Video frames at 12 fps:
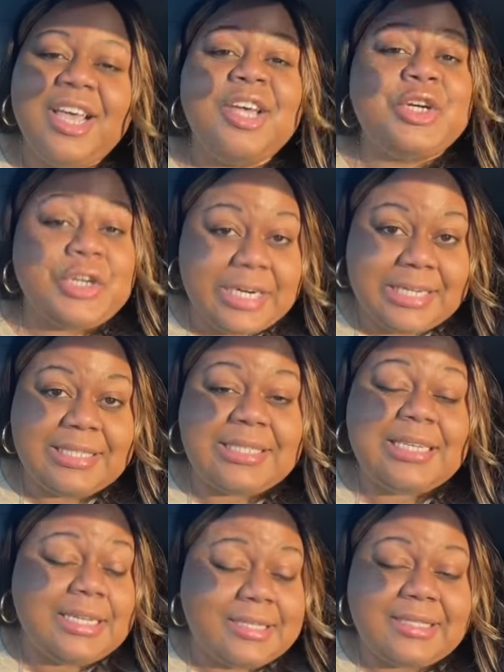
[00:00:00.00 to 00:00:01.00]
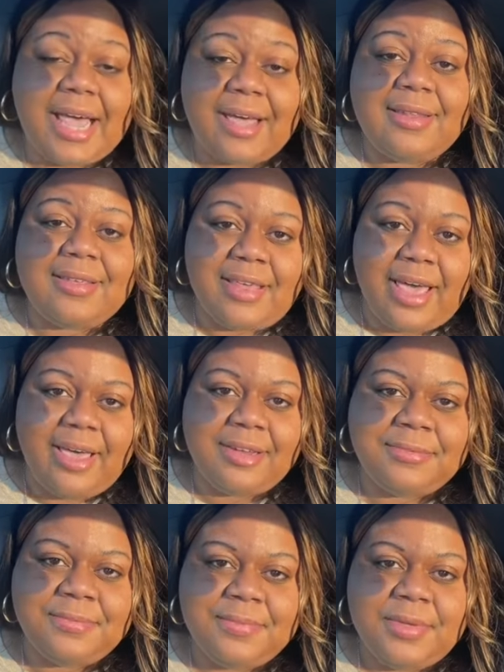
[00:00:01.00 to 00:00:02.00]
Chris did exactly that.
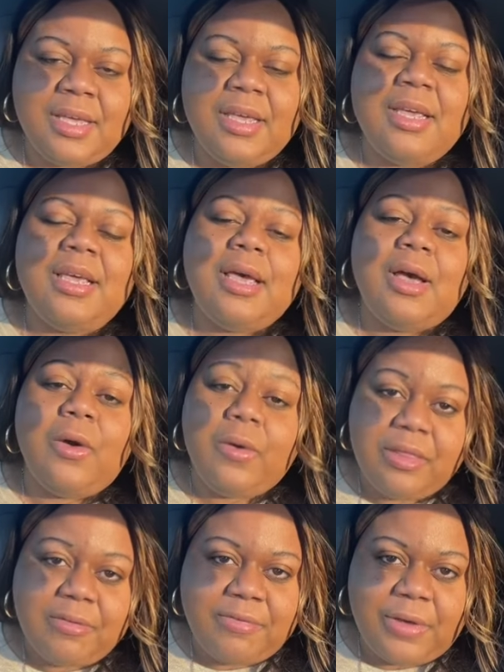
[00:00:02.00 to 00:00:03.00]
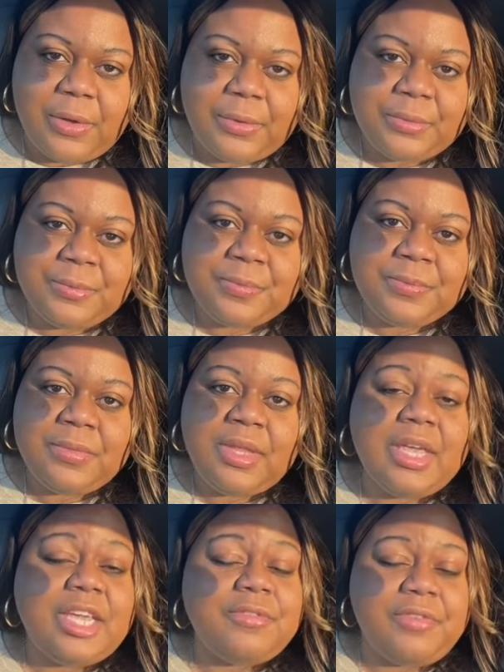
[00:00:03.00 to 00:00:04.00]
On the phone,
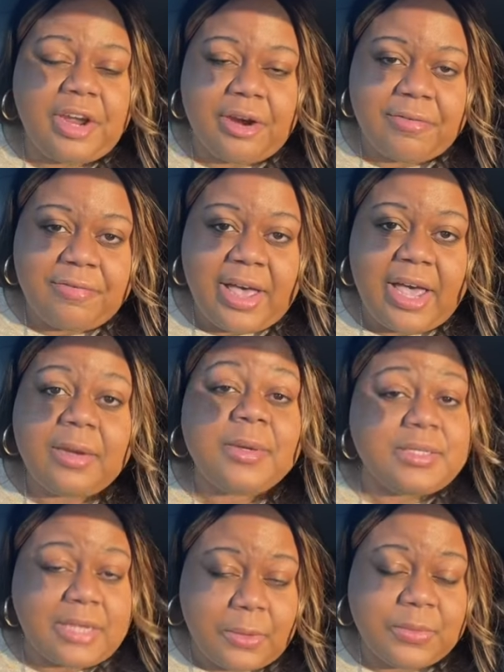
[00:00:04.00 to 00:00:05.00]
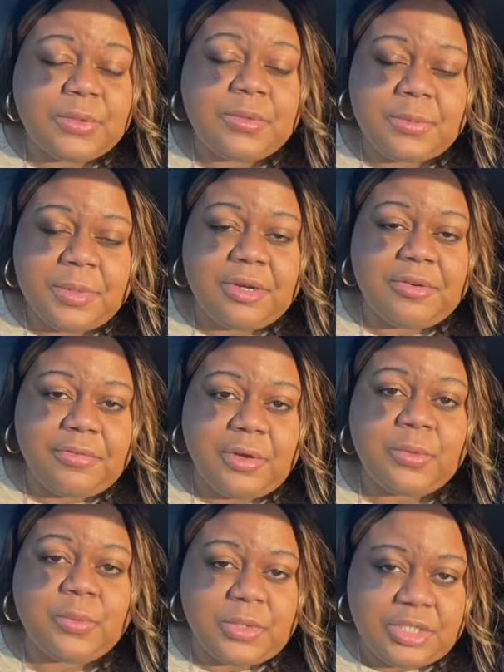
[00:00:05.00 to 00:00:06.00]
he verified, because I was on
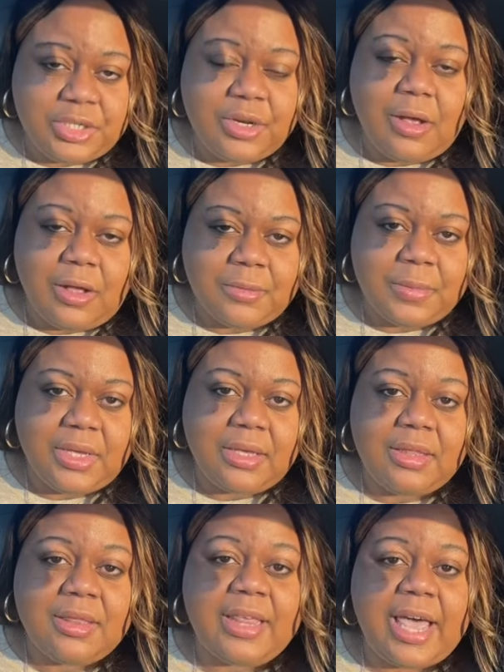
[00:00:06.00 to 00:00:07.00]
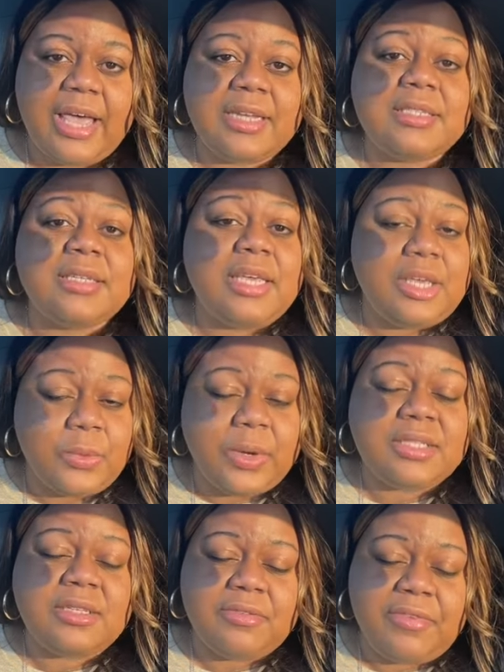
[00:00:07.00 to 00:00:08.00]
speakerphone when she called me, that he
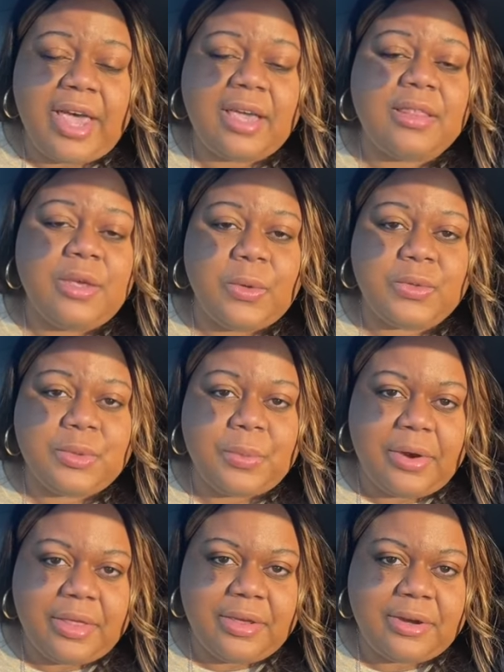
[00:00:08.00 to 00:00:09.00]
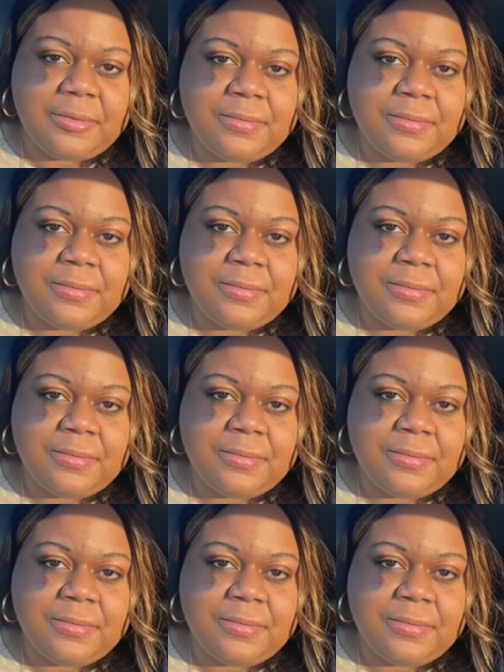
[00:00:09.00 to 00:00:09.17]
was in fact the older brother.